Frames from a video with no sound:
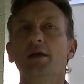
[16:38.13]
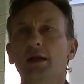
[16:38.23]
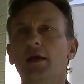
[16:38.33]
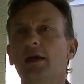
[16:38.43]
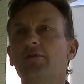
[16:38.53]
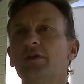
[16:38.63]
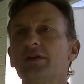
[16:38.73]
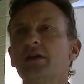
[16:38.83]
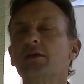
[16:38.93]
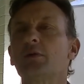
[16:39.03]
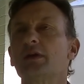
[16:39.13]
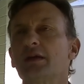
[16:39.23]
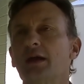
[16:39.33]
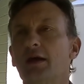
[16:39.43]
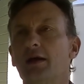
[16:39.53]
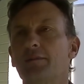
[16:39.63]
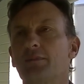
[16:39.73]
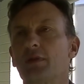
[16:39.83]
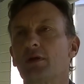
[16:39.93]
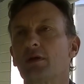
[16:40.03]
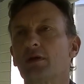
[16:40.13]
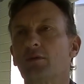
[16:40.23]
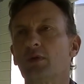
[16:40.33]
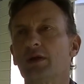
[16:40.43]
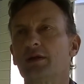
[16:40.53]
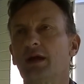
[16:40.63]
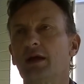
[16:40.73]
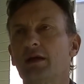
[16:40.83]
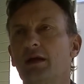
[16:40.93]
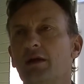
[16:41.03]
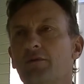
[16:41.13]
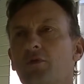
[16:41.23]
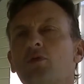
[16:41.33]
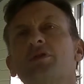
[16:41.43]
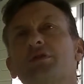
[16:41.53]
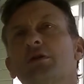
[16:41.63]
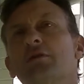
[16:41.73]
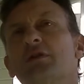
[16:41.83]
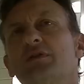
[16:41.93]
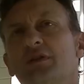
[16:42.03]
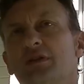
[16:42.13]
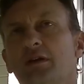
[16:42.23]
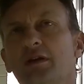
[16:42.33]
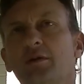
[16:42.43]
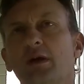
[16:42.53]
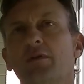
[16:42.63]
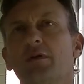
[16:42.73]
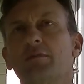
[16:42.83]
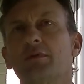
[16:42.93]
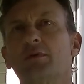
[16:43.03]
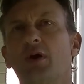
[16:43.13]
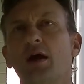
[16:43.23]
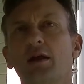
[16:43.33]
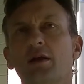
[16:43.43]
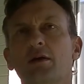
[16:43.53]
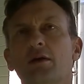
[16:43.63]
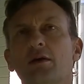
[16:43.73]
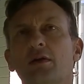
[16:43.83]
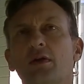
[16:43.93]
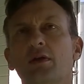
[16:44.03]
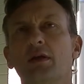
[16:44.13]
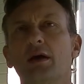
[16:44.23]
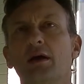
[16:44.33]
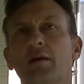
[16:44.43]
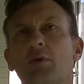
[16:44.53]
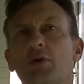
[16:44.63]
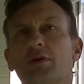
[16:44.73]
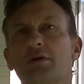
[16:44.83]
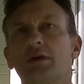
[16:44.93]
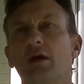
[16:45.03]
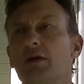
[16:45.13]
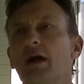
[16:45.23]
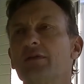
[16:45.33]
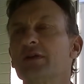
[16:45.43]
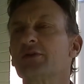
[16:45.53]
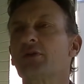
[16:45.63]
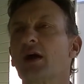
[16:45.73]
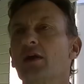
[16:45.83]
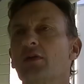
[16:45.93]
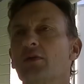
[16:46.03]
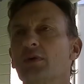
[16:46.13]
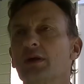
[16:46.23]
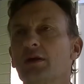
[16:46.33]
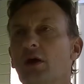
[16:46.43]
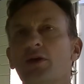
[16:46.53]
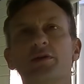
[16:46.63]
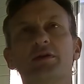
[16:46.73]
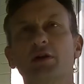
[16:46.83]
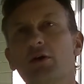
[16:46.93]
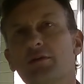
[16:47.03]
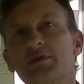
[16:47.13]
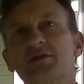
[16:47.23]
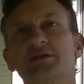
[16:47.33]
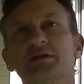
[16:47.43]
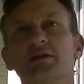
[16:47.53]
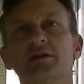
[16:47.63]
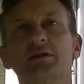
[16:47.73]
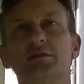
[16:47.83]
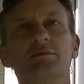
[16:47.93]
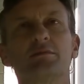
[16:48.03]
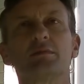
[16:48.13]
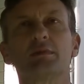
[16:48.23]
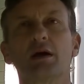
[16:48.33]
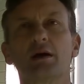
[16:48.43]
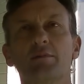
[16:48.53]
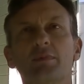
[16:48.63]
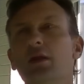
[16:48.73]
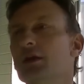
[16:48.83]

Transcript: Yeah, every year we um, we take a full service facility. We have a trailer that uh, box, yeah, covered in trailer that we load sewing machines in, um,